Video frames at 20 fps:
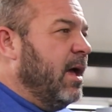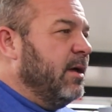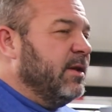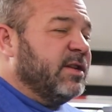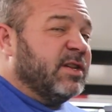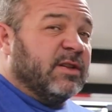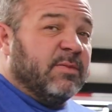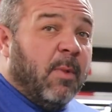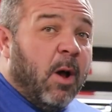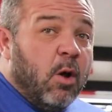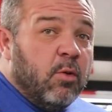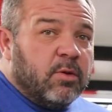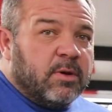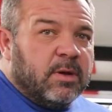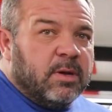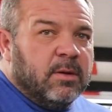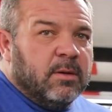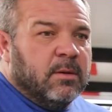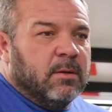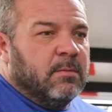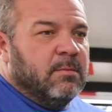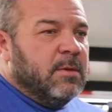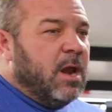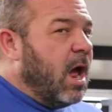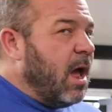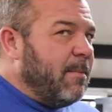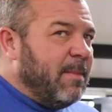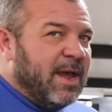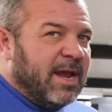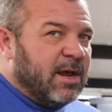Smoke,
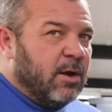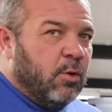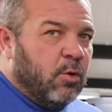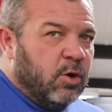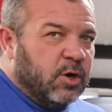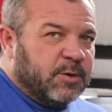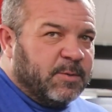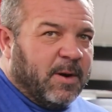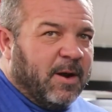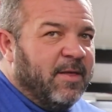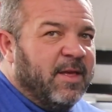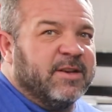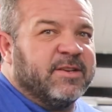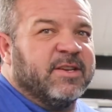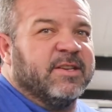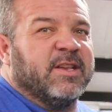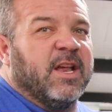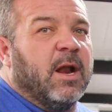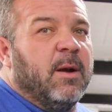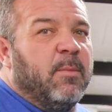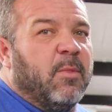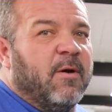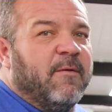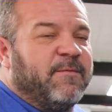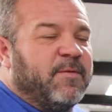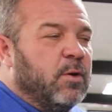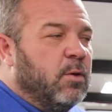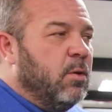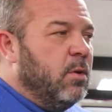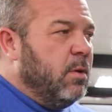not making horsepower. That's just
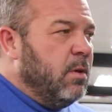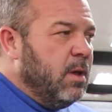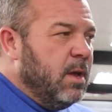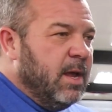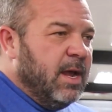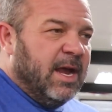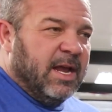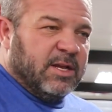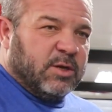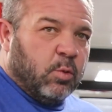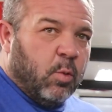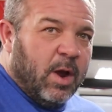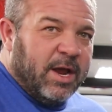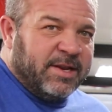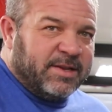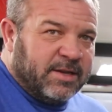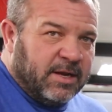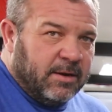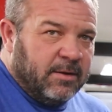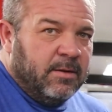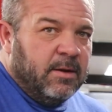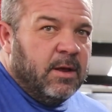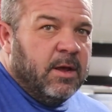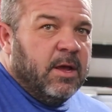unburnt fuel, it's wasted.